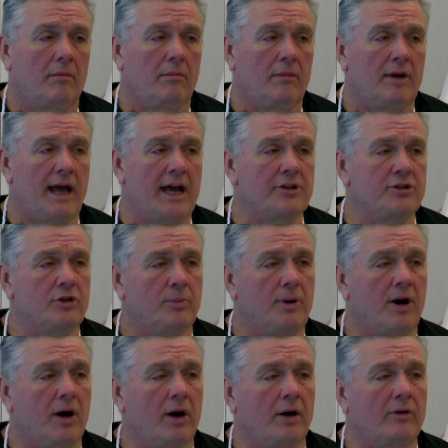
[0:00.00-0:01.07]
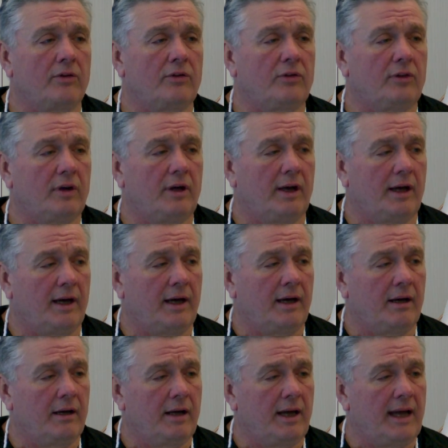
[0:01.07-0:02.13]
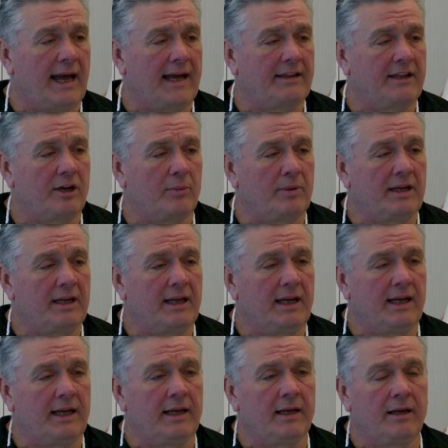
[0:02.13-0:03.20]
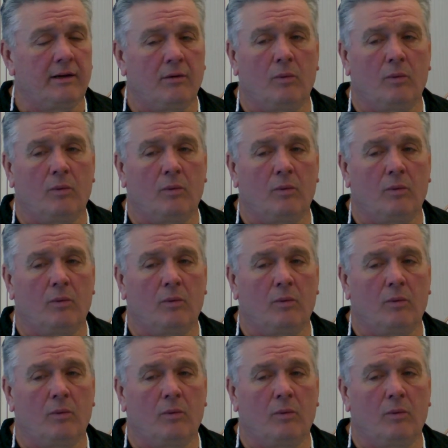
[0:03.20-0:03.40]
National parks at their beginning